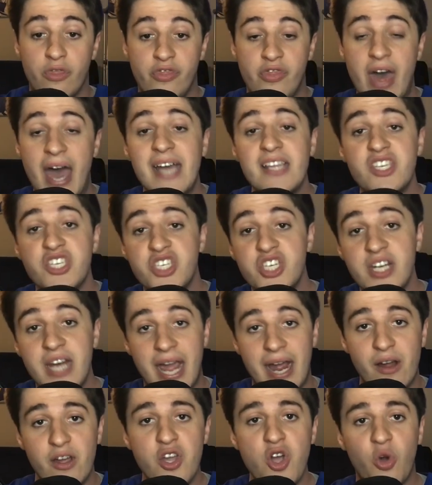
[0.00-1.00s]
that
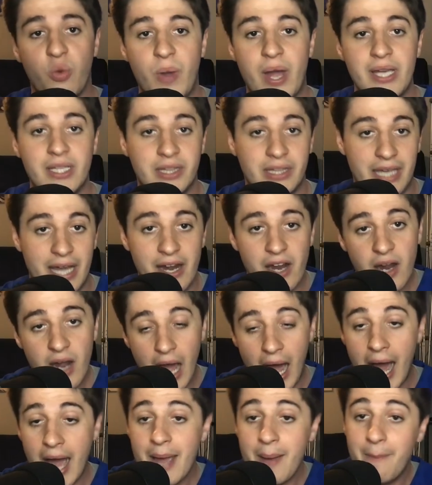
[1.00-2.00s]
scenario right there,
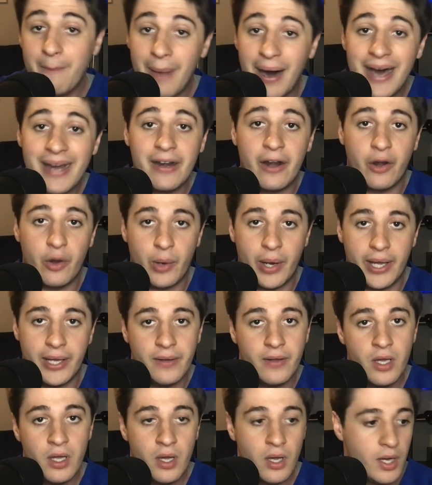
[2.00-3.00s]
I am
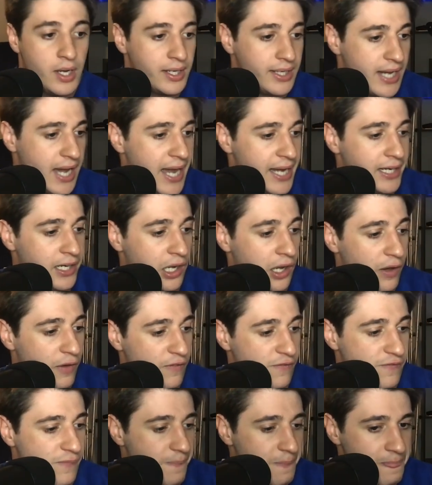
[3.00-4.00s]
monitoring kind
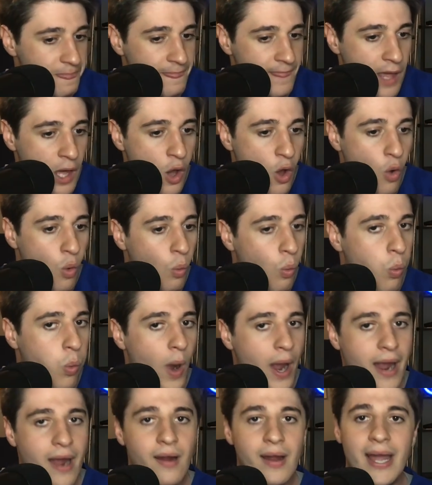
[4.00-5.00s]
of
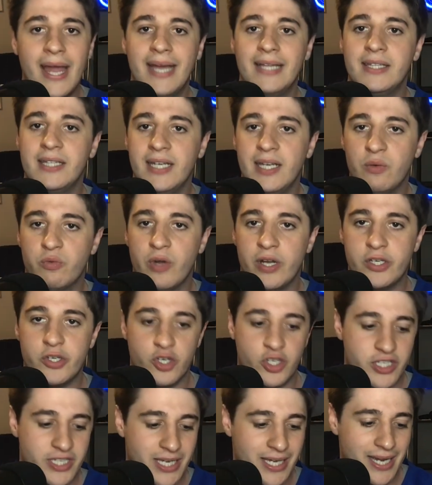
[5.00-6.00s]
where Anthony
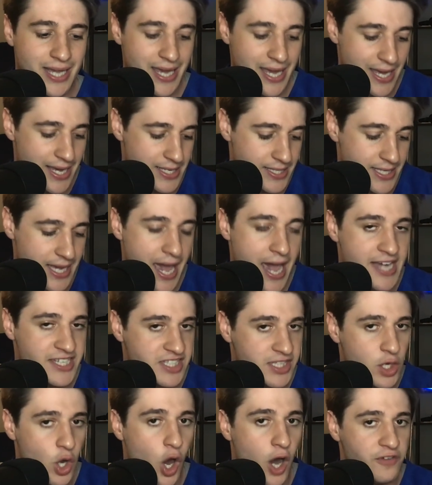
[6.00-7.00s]
Richardson is as
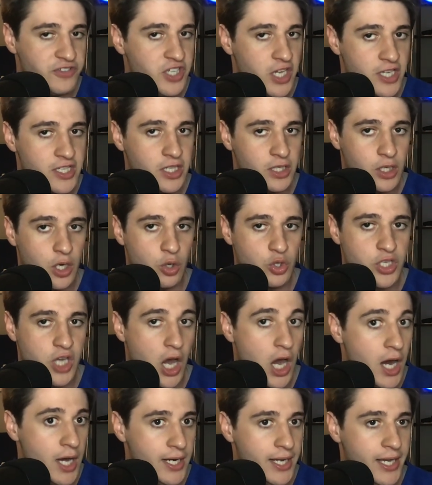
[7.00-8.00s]
the offseason goes
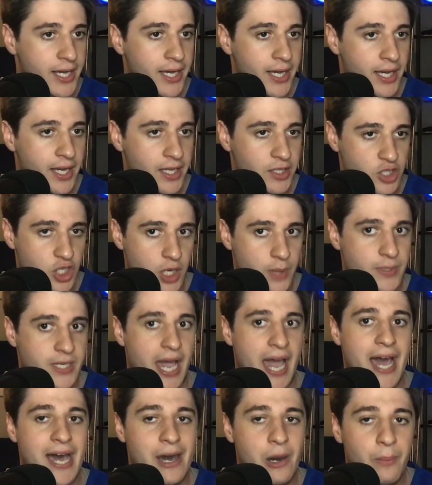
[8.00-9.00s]
on in terms of
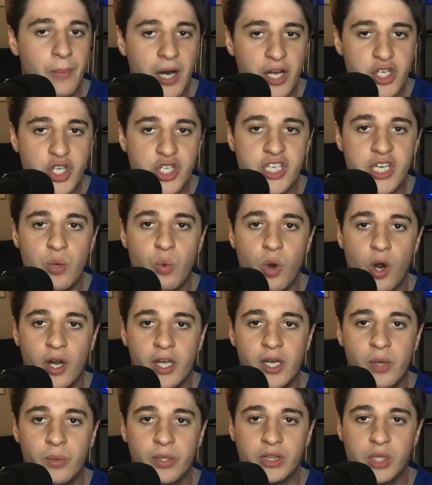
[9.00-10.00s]
how much is he
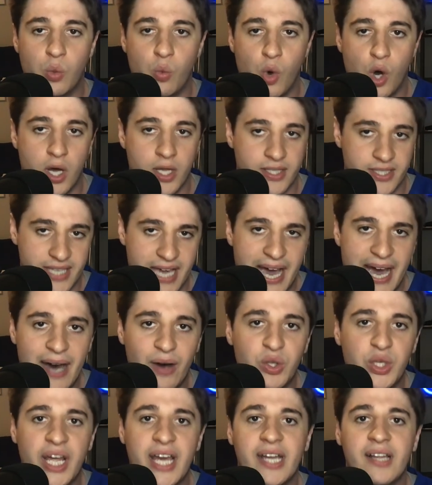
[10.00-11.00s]
working with the ones? How
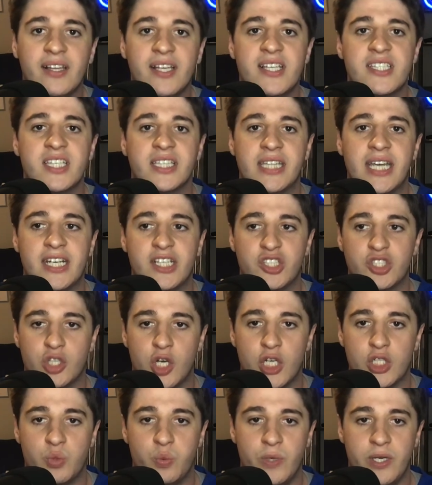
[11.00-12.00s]
likely is it that he
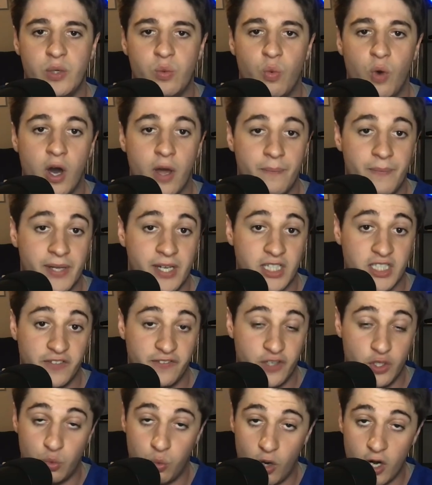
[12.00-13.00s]
starts week one? Because if
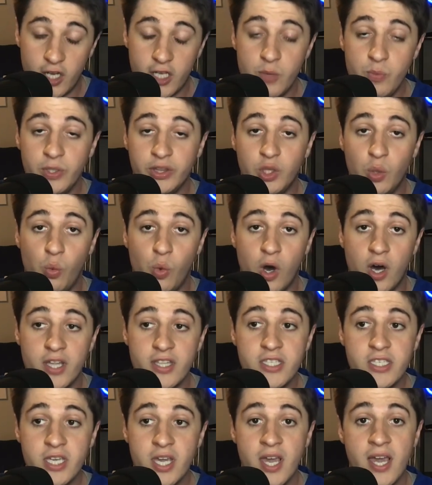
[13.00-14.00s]
he's working with the
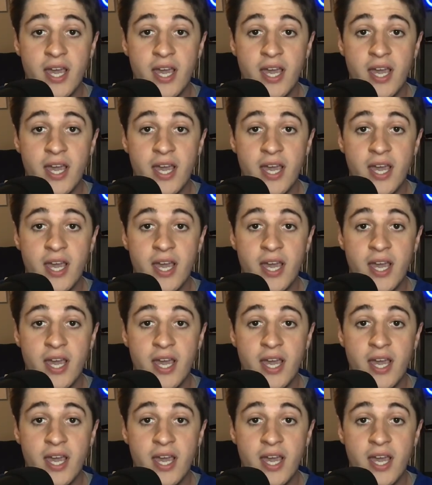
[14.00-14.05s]
ones